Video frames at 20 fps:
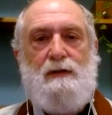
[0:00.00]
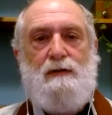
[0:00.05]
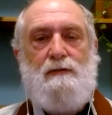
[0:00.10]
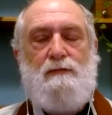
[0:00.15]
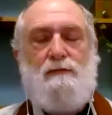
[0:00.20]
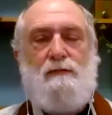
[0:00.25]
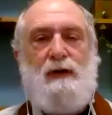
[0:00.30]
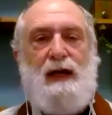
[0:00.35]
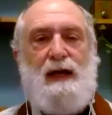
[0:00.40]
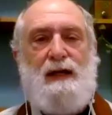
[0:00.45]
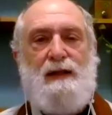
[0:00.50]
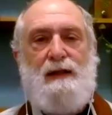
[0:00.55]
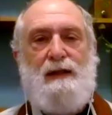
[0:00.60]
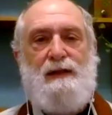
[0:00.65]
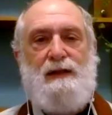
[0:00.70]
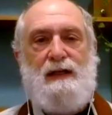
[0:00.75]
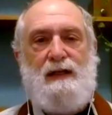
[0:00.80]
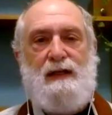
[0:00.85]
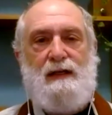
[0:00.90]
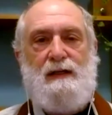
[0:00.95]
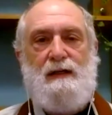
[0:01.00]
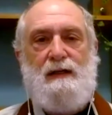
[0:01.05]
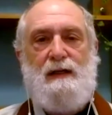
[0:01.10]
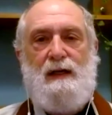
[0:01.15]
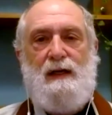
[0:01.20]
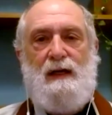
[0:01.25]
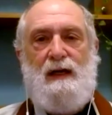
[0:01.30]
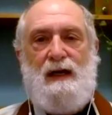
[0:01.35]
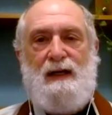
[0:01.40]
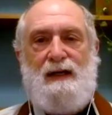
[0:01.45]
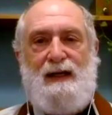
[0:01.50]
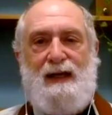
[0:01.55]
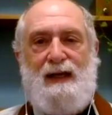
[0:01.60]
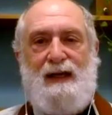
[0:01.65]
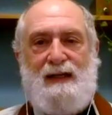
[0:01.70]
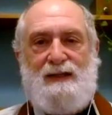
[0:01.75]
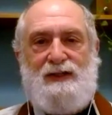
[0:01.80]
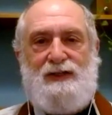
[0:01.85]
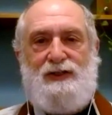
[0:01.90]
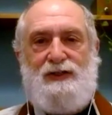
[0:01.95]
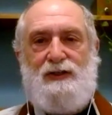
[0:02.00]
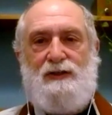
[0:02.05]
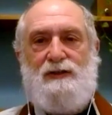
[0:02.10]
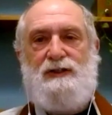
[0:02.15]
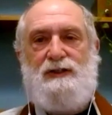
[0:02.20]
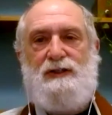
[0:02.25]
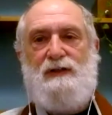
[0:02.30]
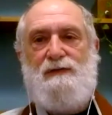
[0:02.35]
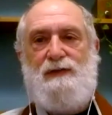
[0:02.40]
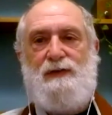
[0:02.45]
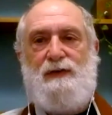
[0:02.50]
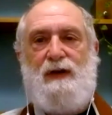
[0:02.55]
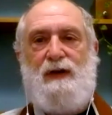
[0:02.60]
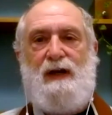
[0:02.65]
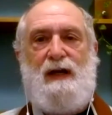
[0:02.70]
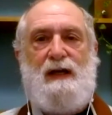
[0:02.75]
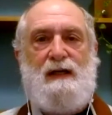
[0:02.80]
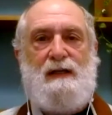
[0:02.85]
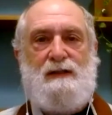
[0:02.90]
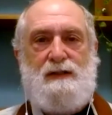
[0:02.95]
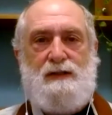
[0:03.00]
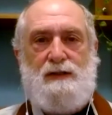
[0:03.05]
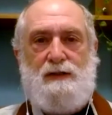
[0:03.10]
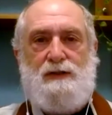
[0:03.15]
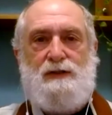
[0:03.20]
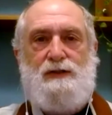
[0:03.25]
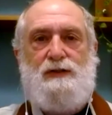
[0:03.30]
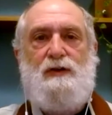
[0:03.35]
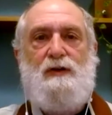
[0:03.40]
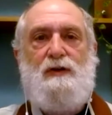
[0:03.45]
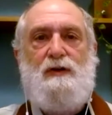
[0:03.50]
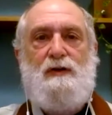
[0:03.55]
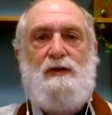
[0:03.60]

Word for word: rather than, again, searching for answers,